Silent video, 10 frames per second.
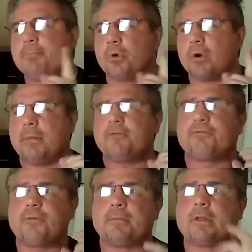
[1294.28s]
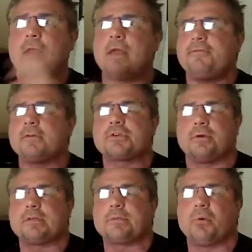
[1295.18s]
appointment from the life
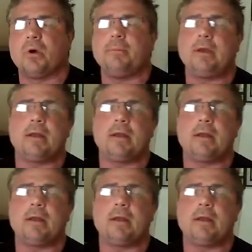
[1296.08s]
insurance appointment